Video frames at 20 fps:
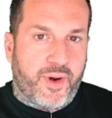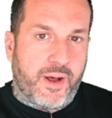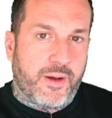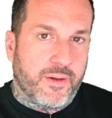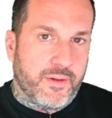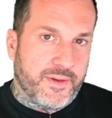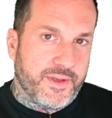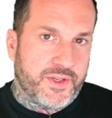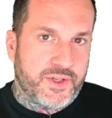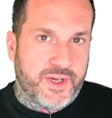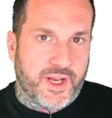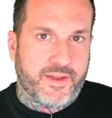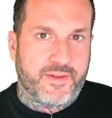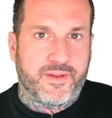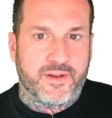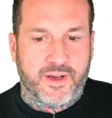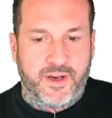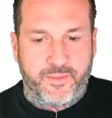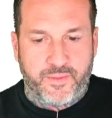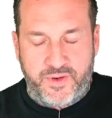probably check
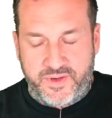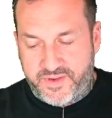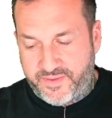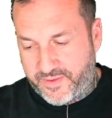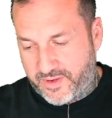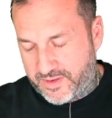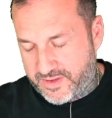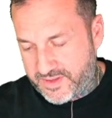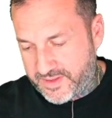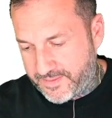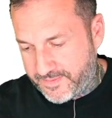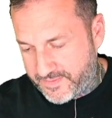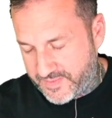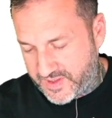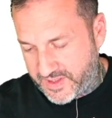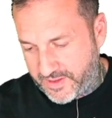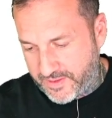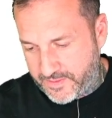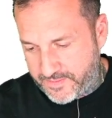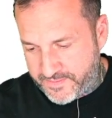the numbers first.
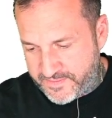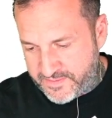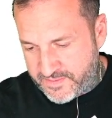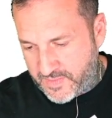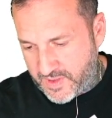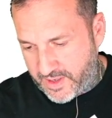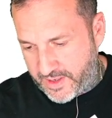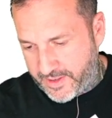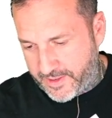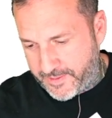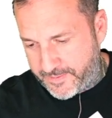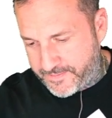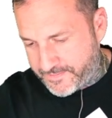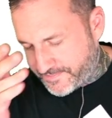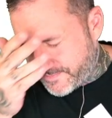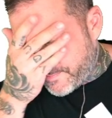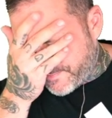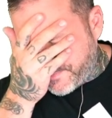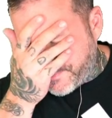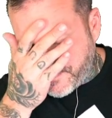So,
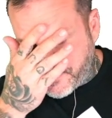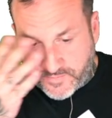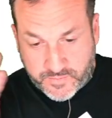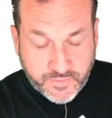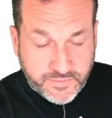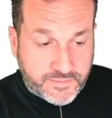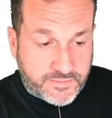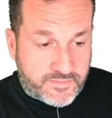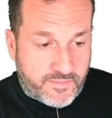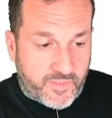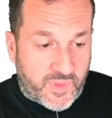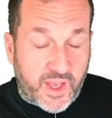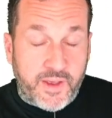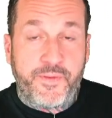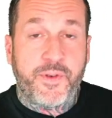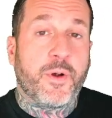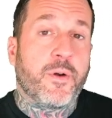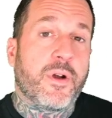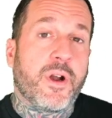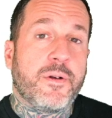um,
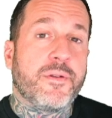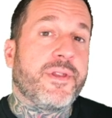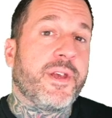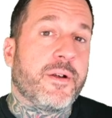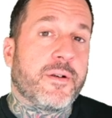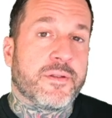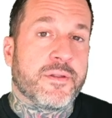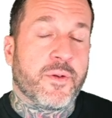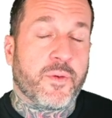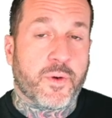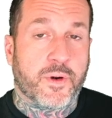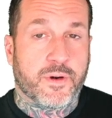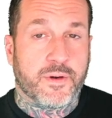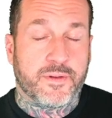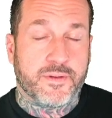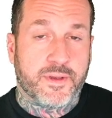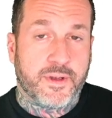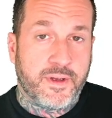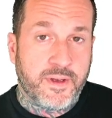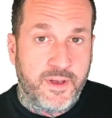if you're out there in the
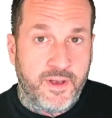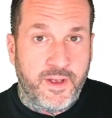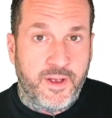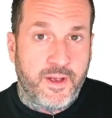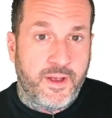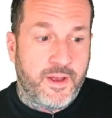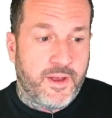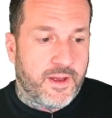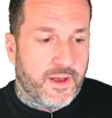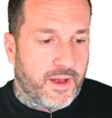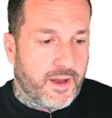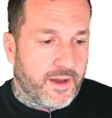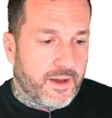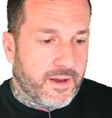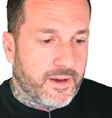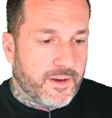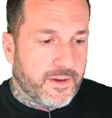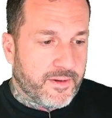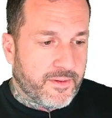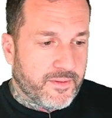world,
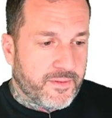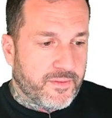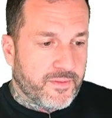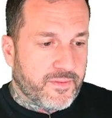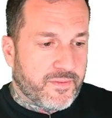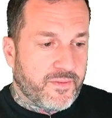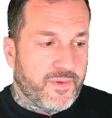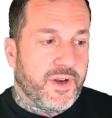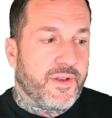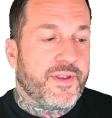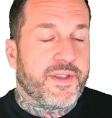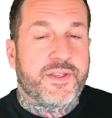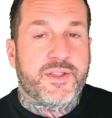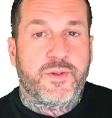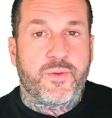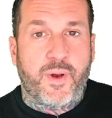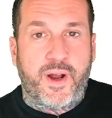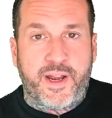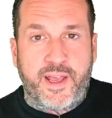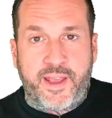uh, really
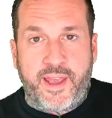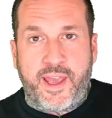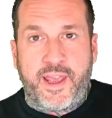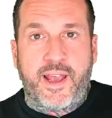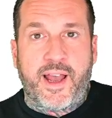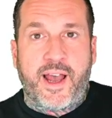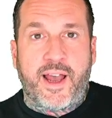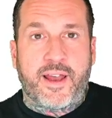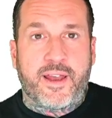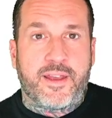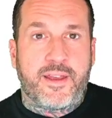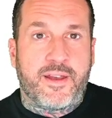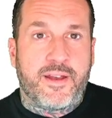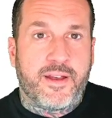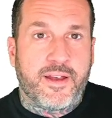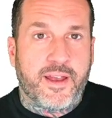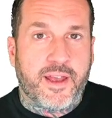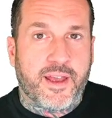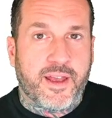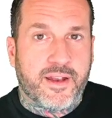sweating AI
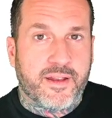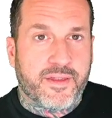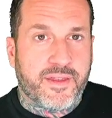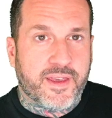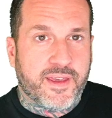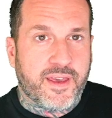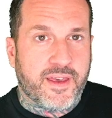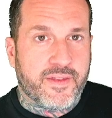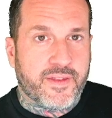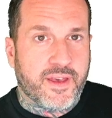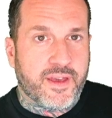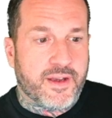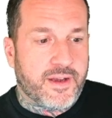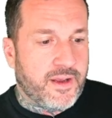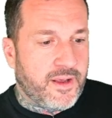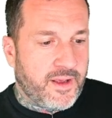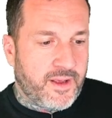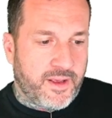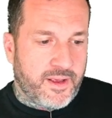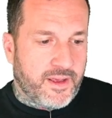and thinking that
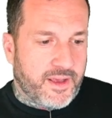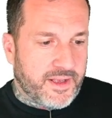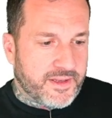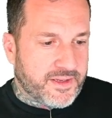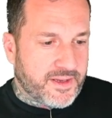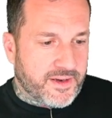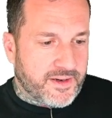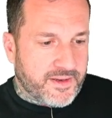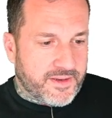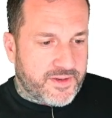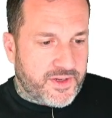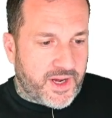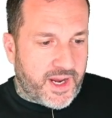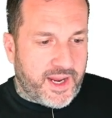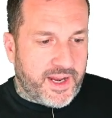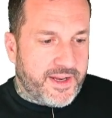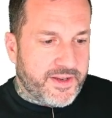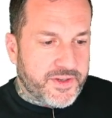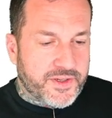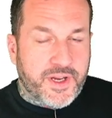it's going to
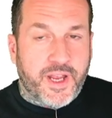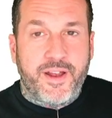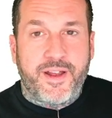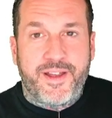change